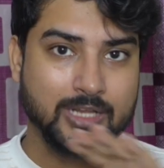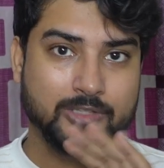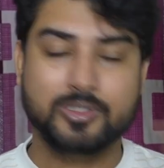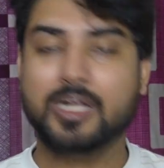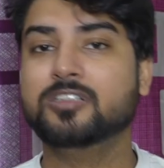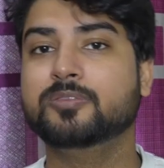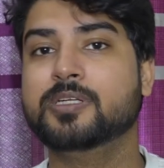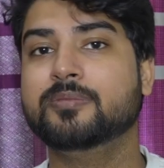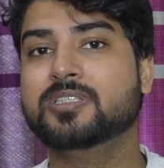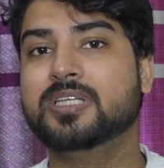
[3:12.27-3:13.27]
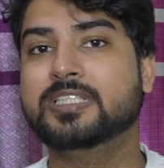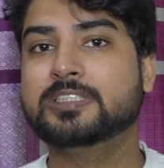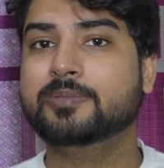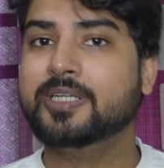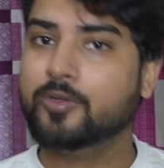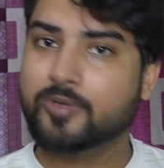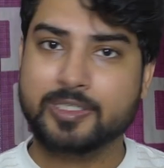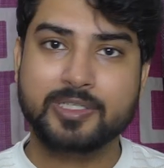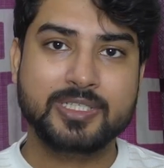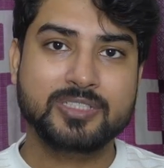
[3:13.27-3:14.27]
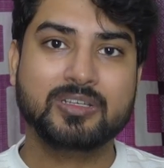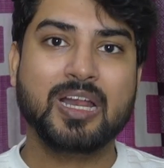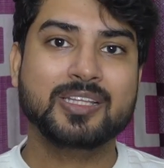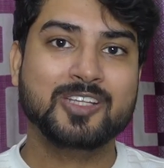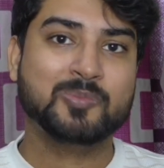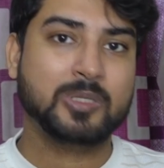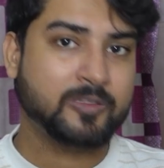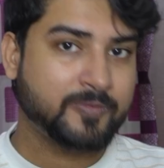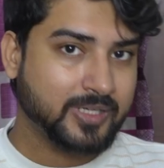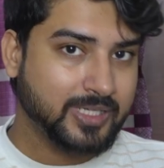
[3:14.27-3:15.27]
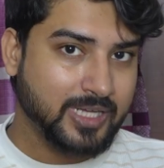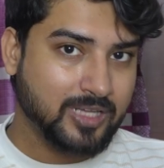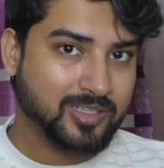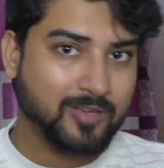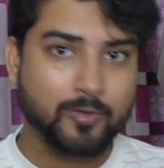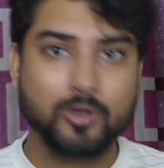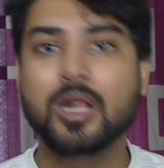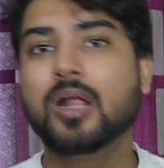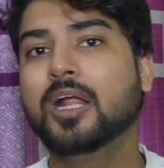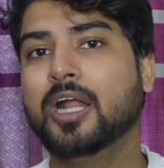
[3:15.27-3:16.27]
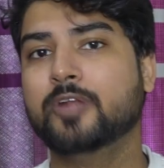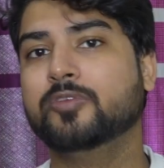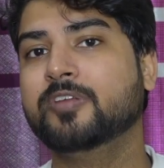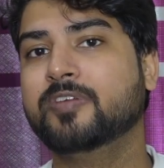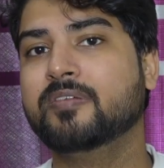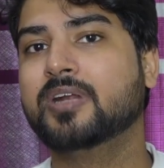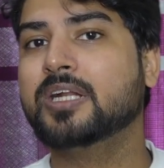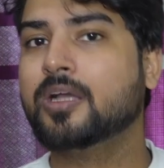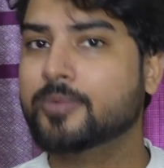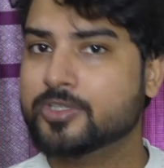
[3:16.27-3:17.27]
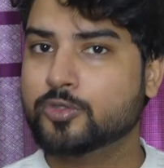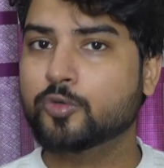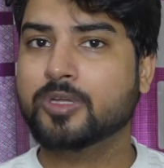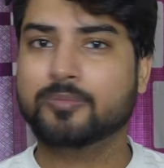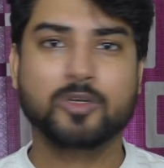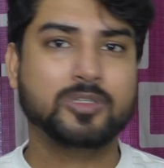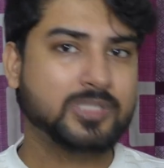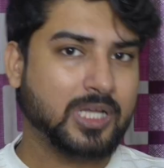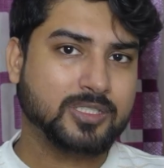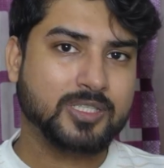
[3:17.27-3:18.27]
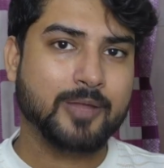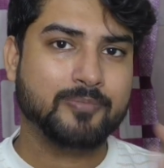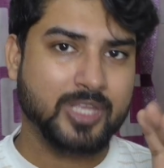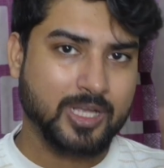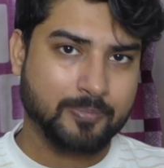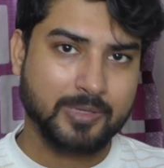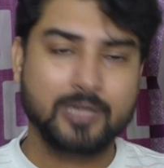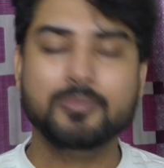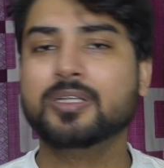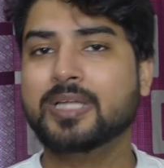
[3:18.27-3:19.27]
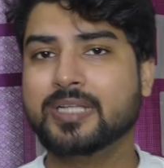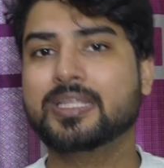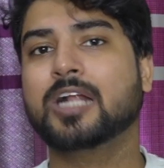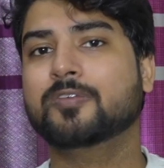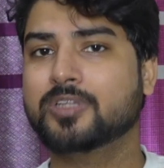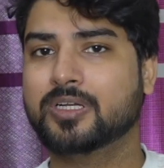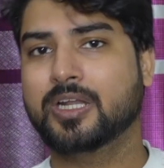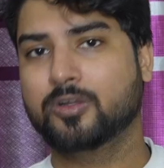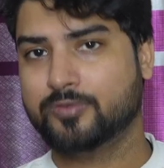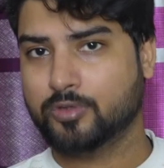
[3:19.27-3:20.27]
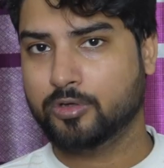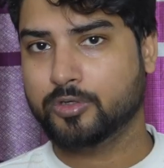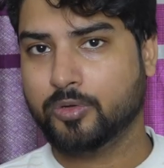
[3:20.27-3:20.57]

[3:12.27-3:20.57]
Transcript: So that is pretty much the eligibility. 26 grad they're specifically asking for, and 25 grad I'm assuming, because last time they applied, but take that with a grain of salt.